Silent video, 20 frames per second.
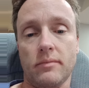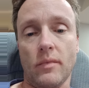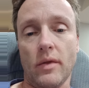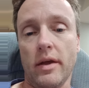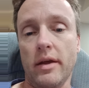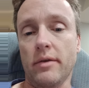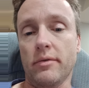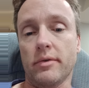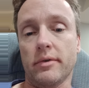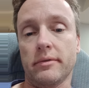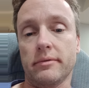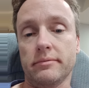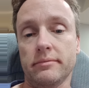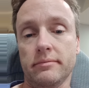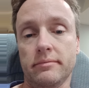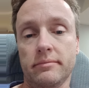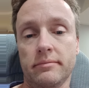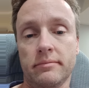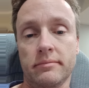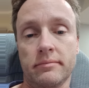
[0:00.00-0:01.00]
Even
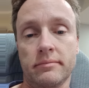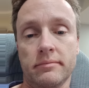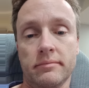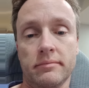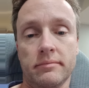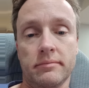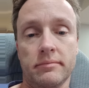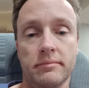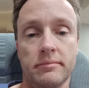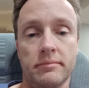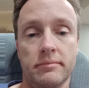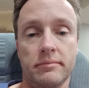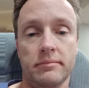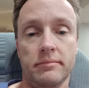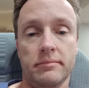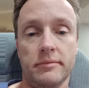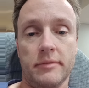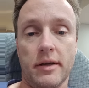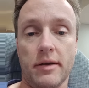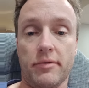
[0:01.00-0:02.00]

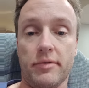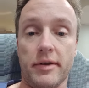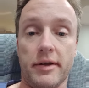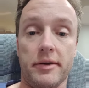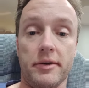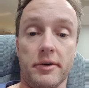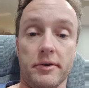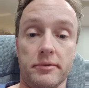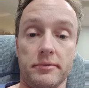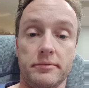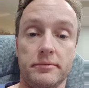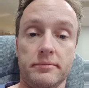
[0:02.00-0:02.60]
if they don't.